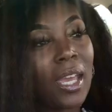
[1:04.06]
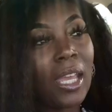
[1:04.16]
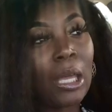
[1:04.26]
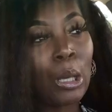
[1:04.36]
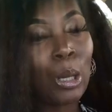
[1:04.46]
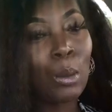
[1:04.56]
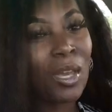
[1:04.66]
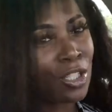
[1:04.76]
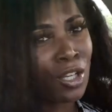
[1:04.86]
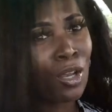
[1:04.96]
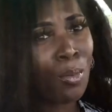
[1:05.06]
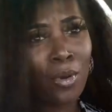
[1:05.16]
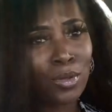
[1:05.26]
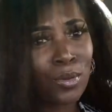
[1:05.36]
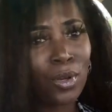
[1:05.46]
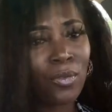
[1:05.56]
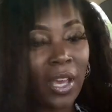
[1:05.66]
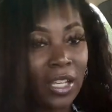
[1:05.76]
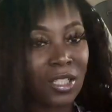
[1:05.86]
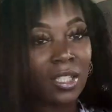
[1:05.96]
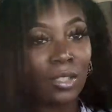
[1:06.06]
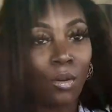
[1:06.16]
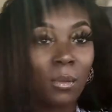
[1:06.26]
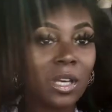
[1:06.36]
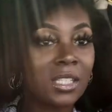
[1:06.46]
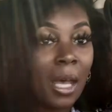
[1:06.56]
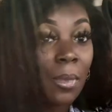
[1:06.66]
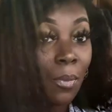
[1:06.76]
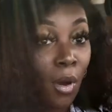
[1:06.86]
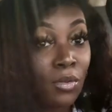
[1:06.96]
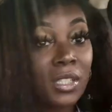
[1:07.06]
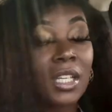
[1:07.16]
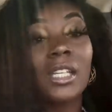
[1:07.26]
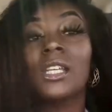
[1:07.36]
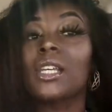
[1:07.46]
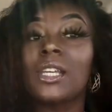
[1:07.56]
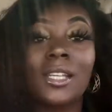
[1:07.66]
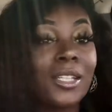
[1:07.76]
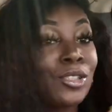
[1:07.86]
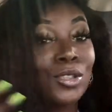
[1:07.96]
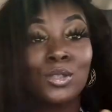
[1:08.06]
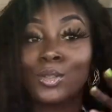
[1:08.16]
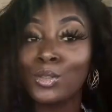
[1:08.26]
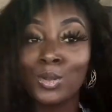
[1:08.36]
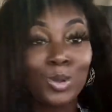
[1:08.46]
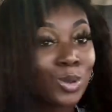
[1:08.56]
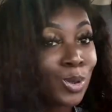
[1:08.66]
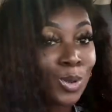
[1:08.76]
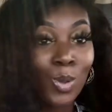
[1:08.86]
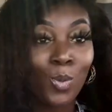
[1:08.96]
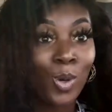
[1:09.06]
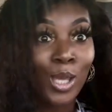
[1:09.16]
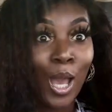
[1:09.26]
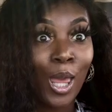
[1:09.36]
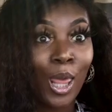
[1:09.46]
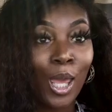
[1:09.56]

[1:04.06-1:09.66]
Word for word: And uh, make sure your post notifications is on, because I be posting and well, y'all at